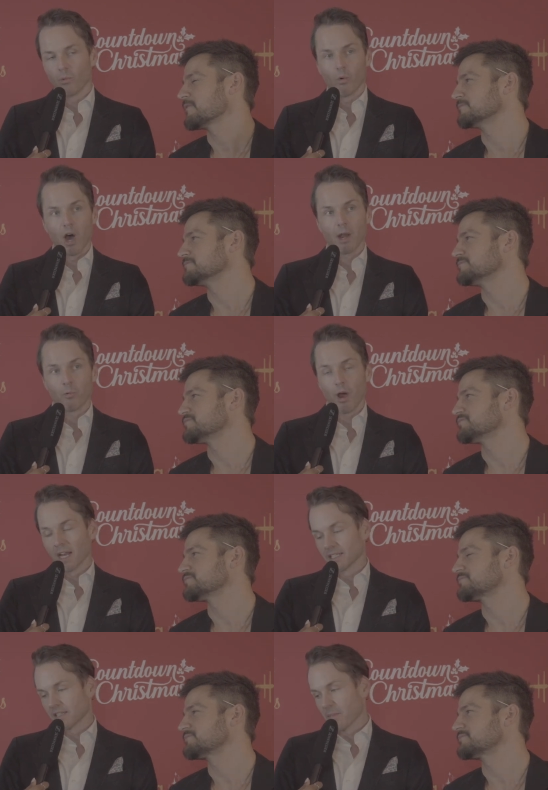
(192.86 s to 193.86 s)
Speaker 1: what went
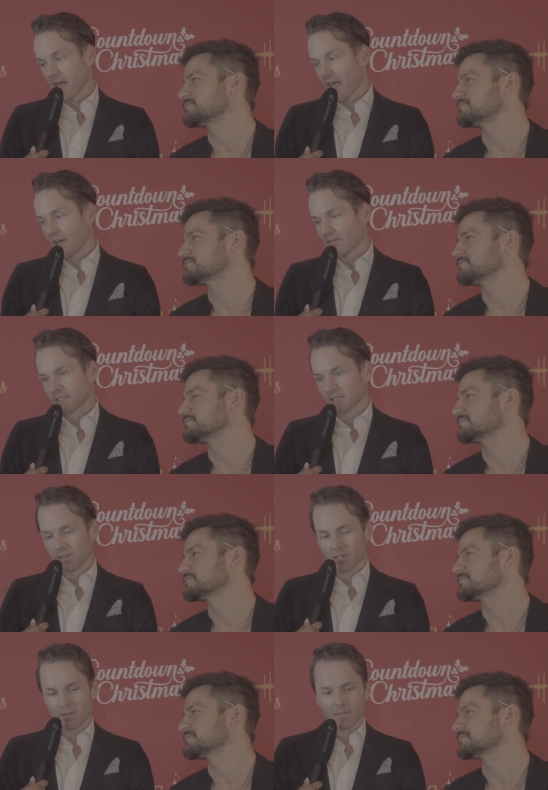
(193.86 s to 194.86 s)
into the making of this
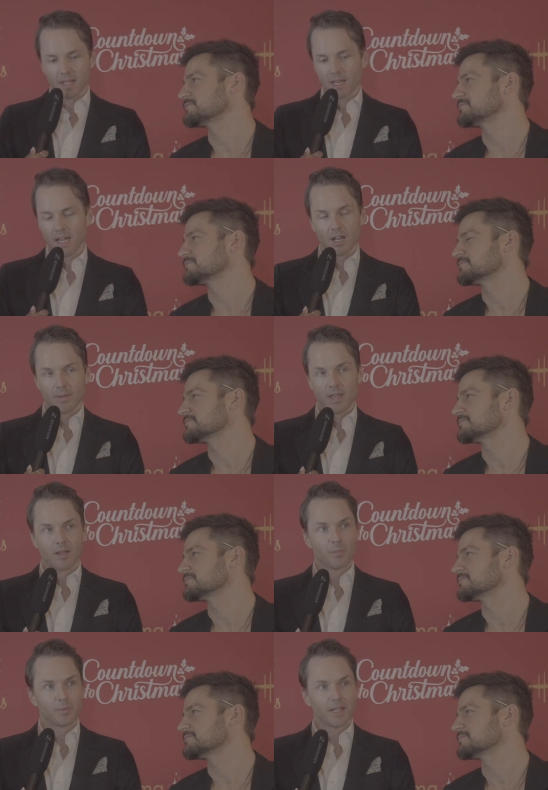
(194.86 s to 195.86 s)
film that it'll be a
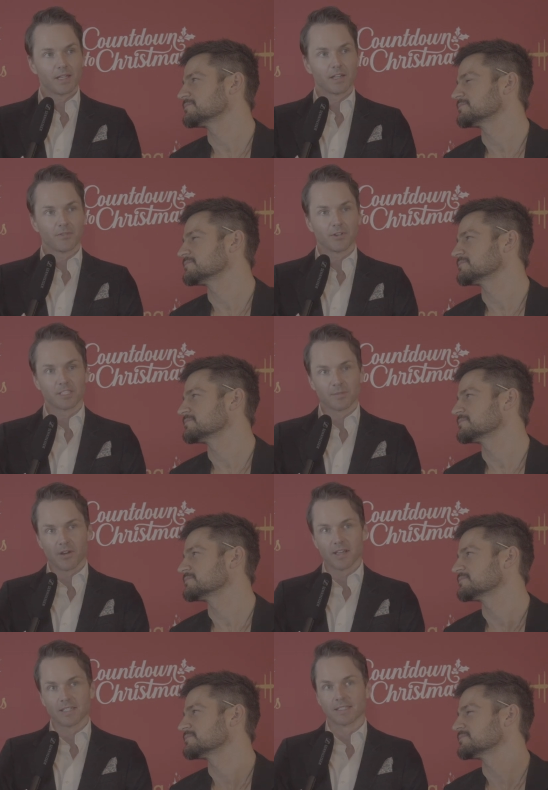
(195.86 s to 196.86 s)
completely different
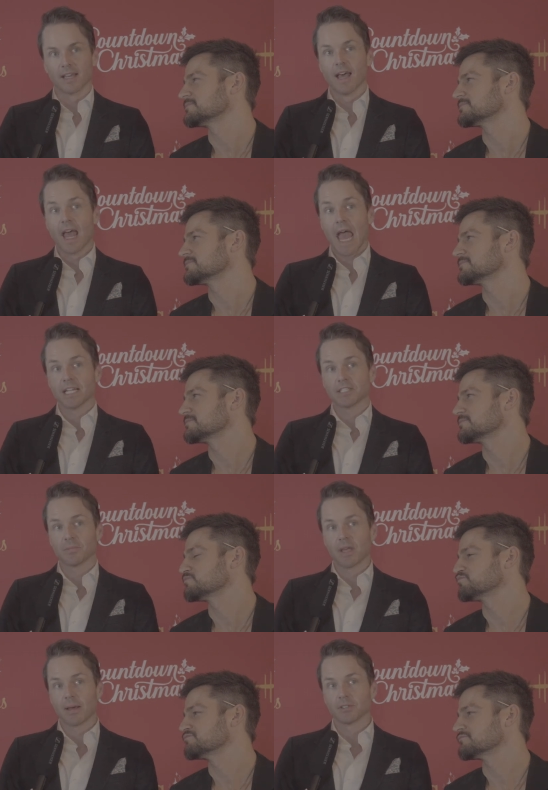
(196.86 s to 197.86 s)
experience. And
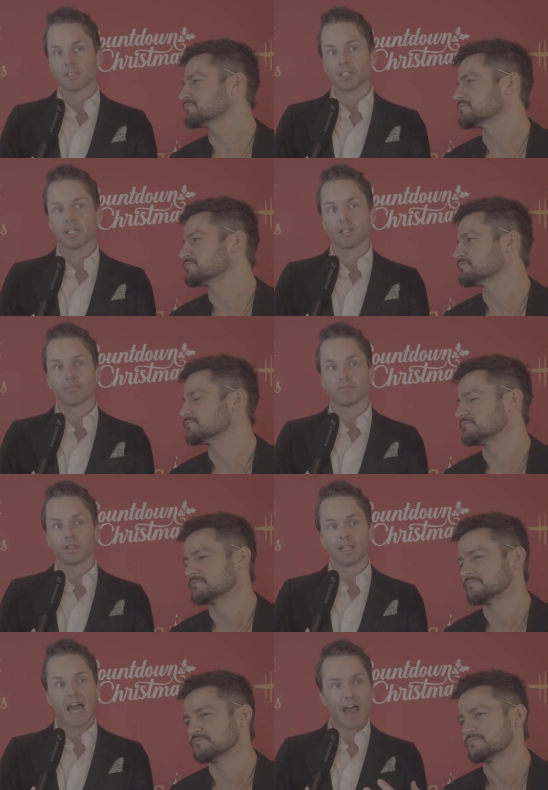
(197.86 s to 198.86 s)
to be able to
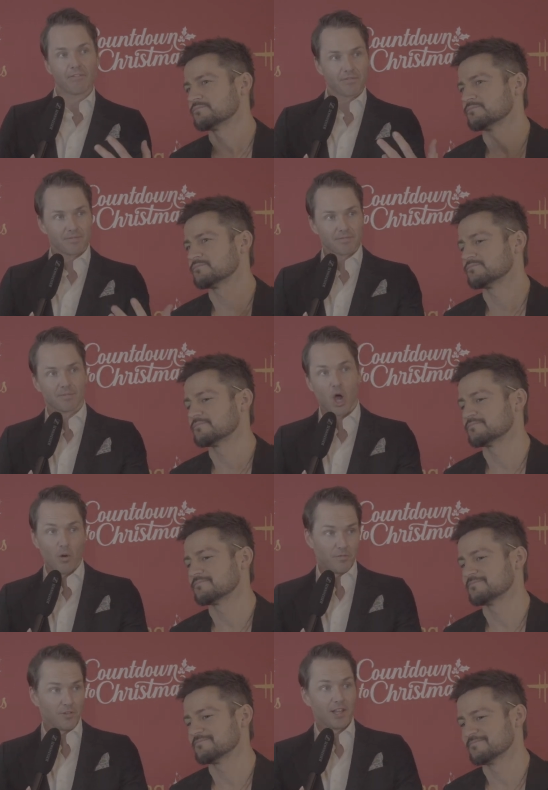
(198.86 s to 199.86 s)
laugh
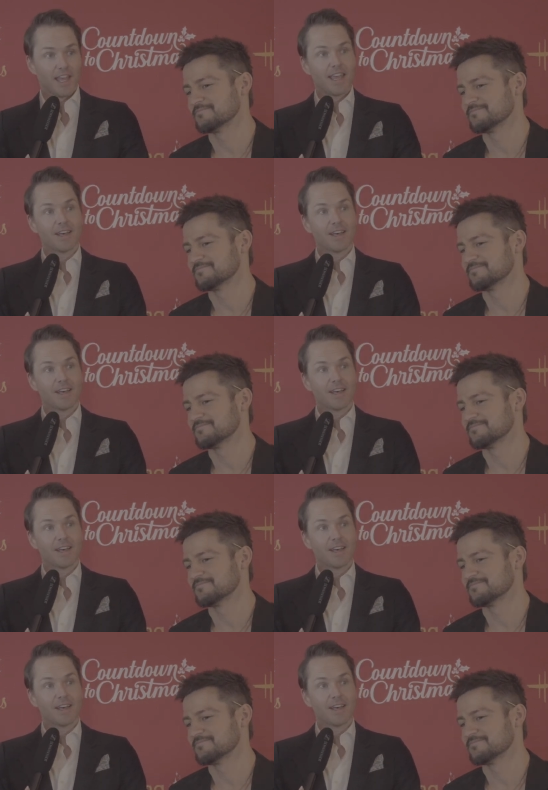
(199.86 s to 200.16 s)
hopefully,